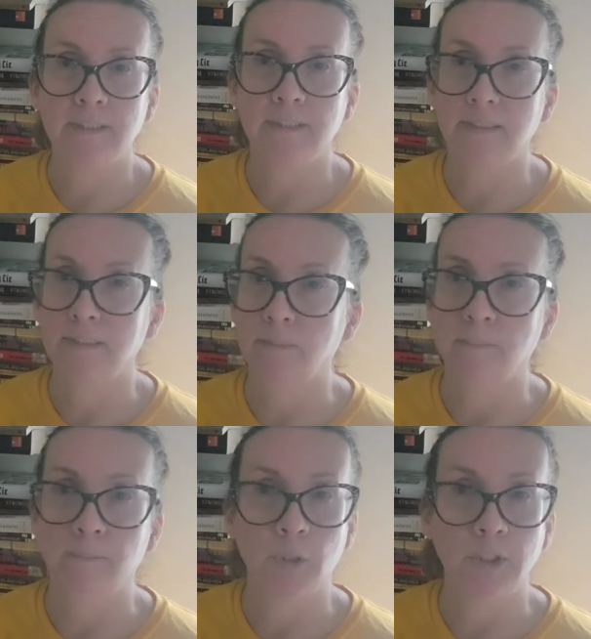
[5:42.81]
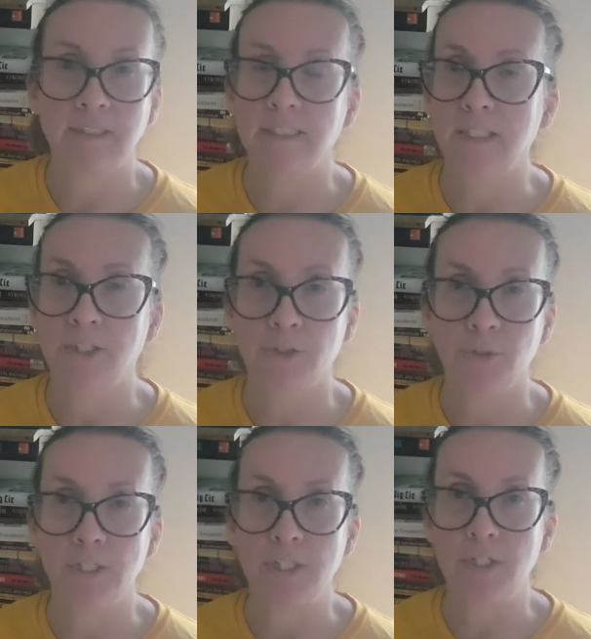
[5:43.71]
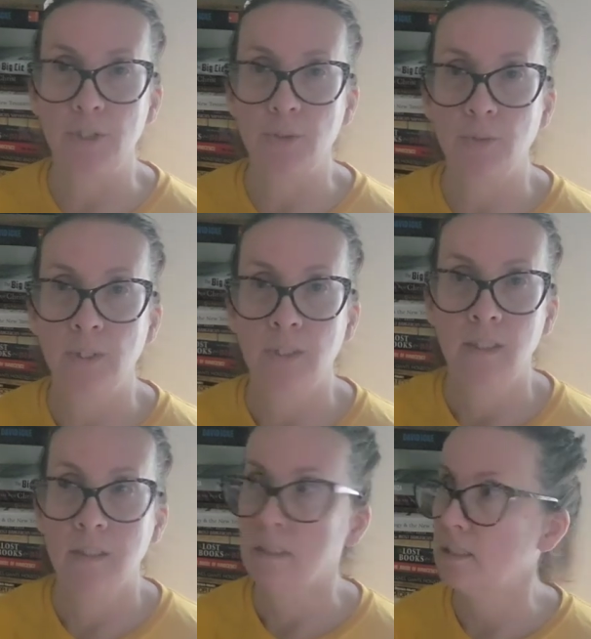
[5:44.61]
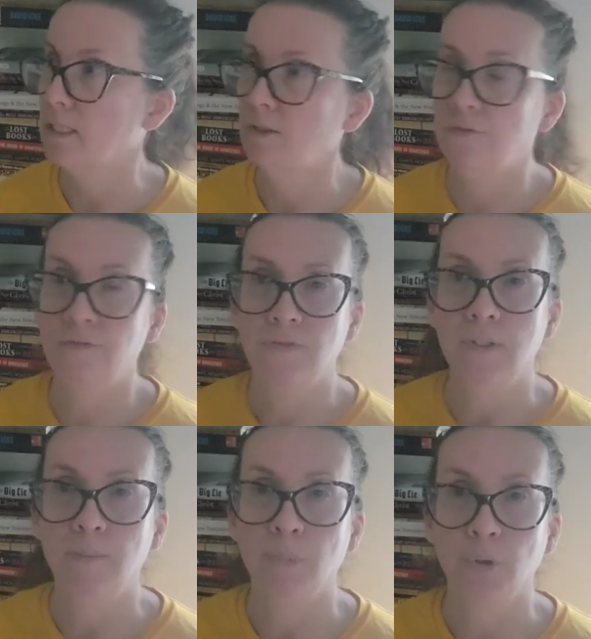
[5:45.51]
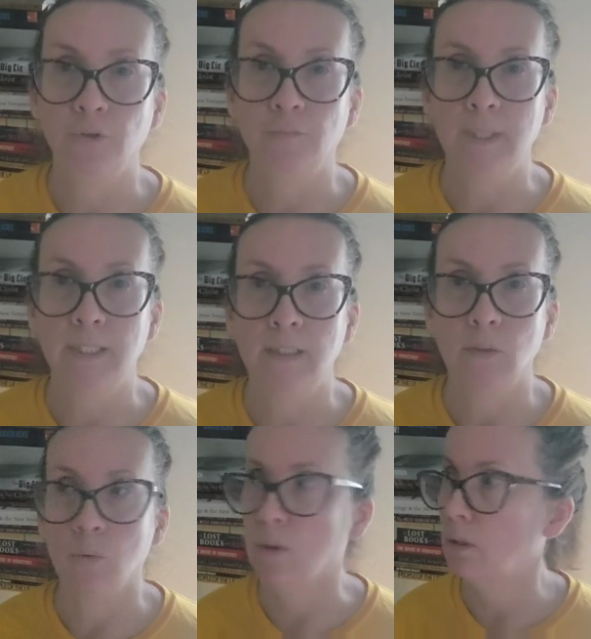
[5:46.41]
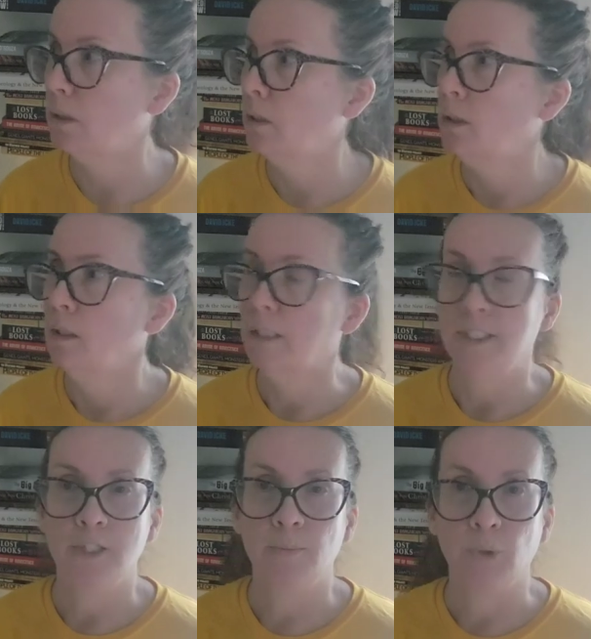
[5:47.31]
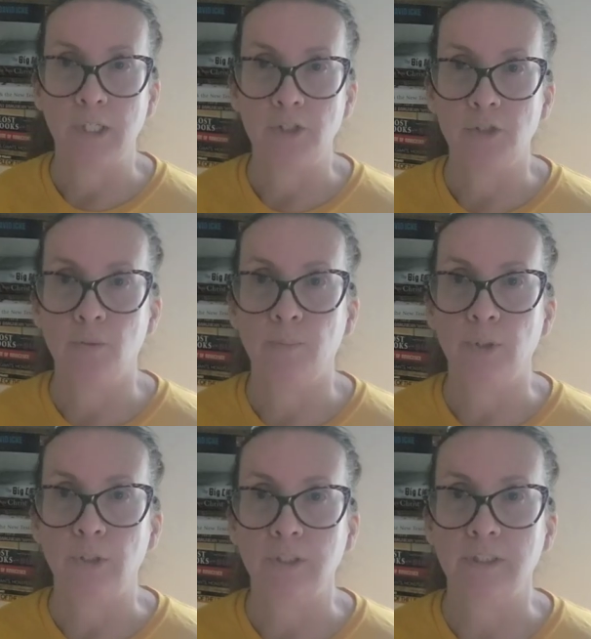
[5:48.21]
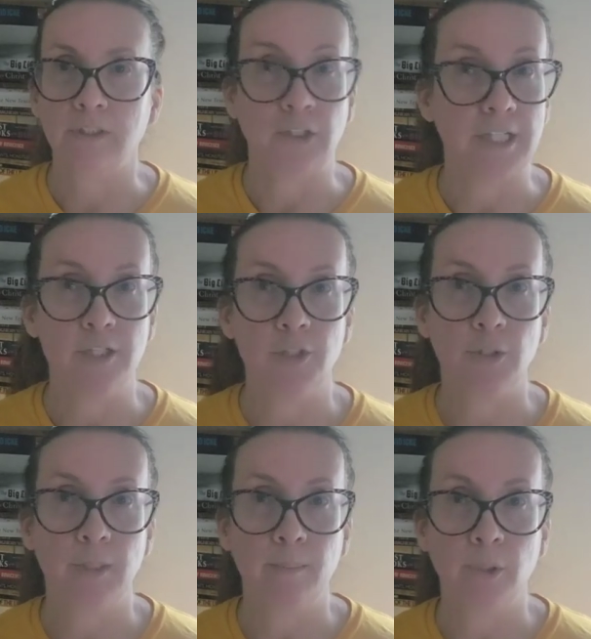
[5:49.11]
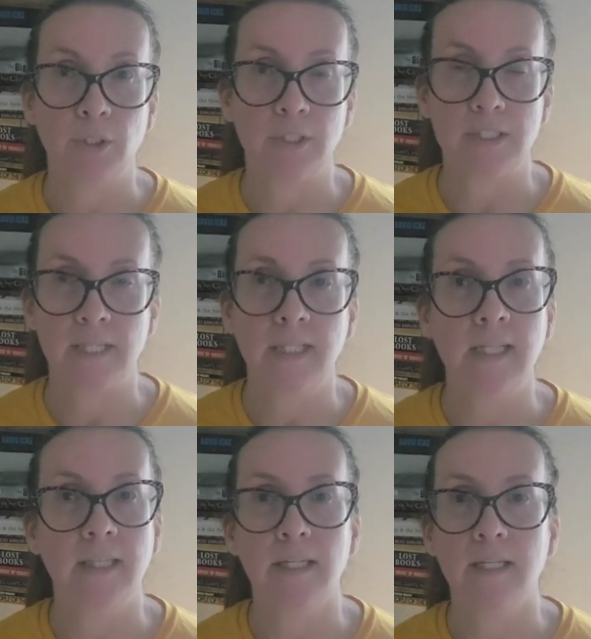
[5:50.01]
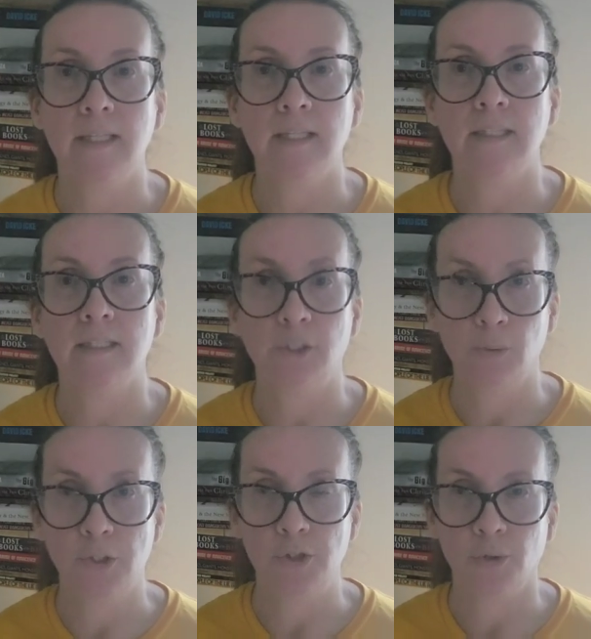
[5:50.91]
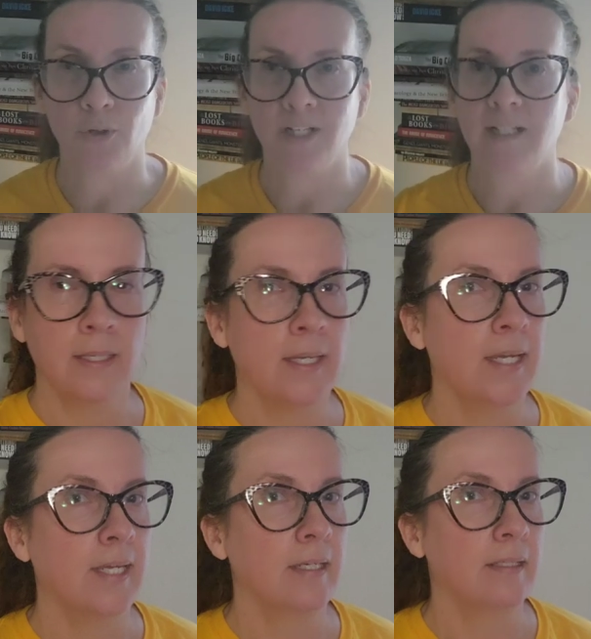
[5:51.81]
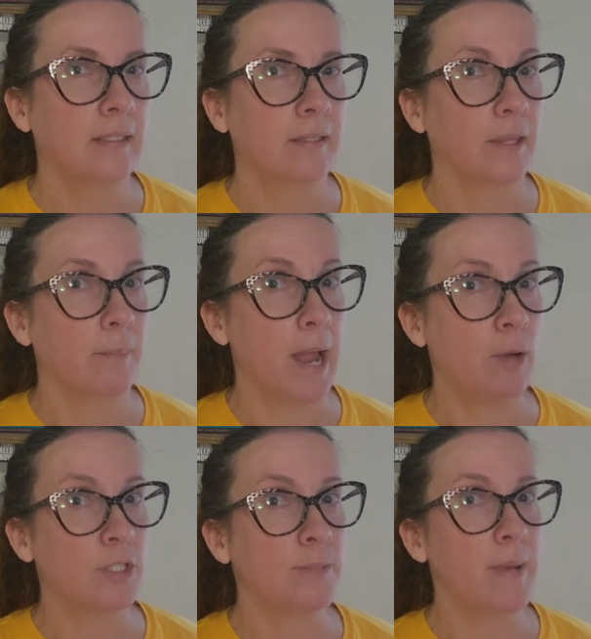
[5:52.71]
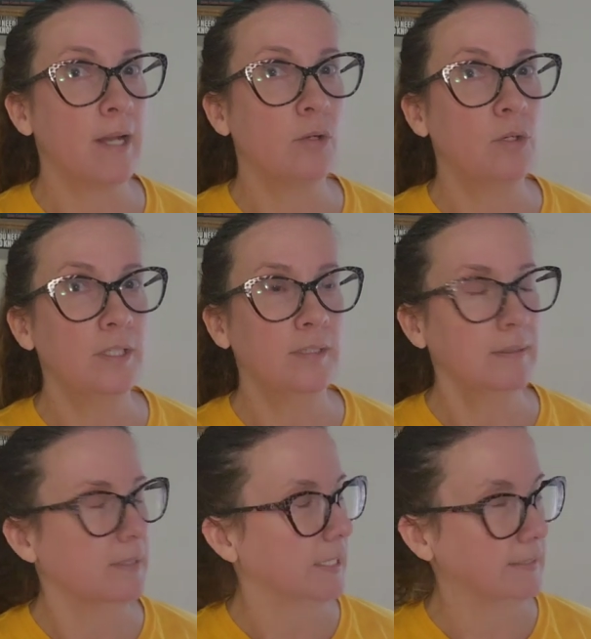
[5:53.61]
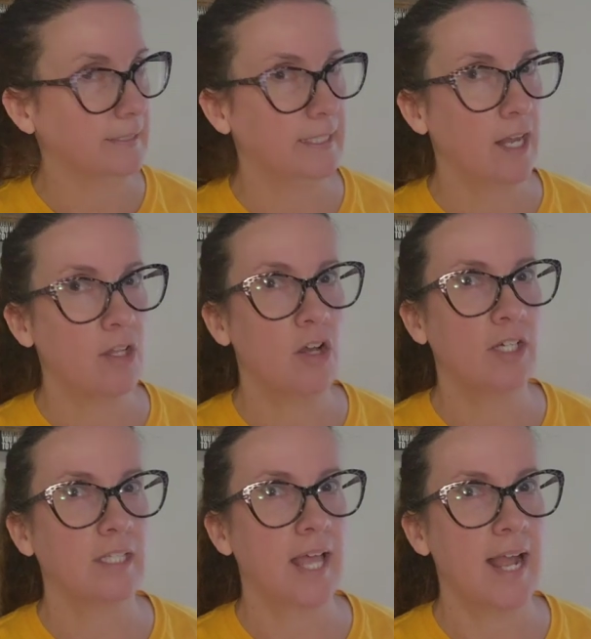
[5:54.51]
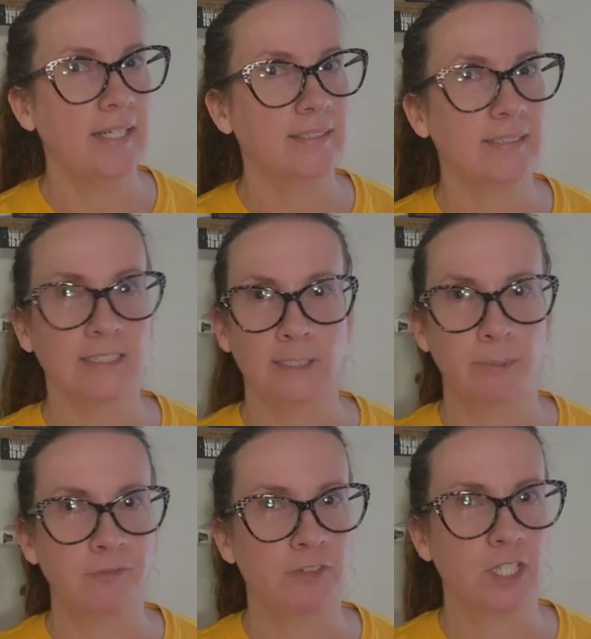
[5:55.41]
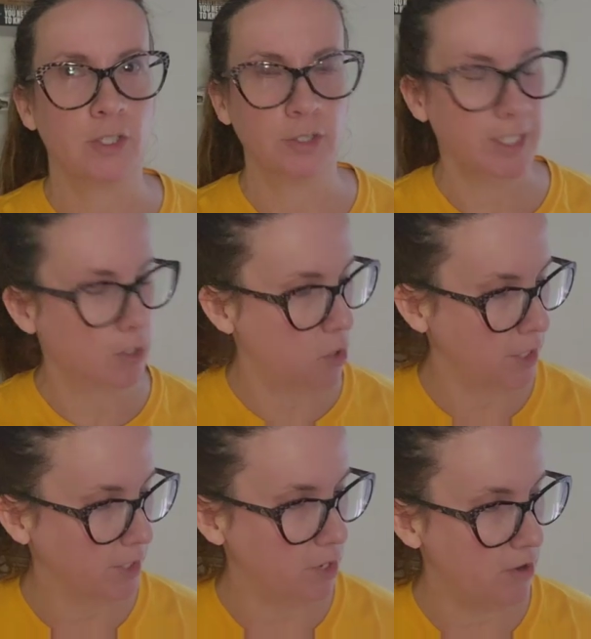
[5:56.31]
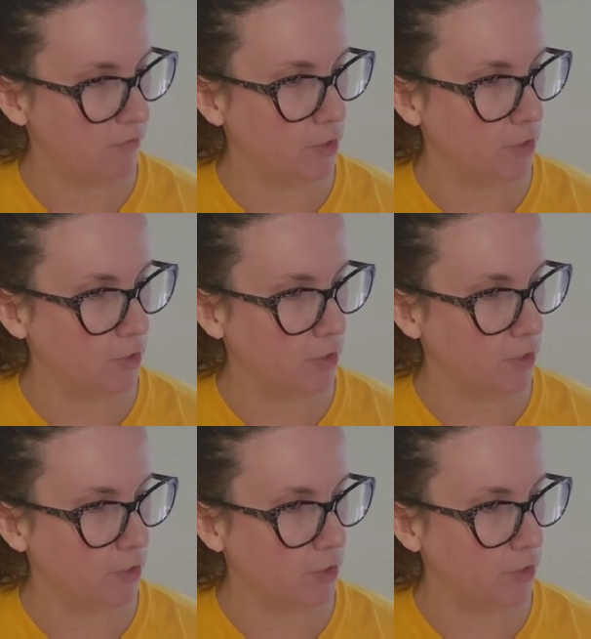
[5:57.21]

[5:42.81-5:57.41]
that interest you, self-improvement or inspirational books or history books, anything that you enjoy. The power's back on. Let's see how long it lasts. It's been flickering on and off all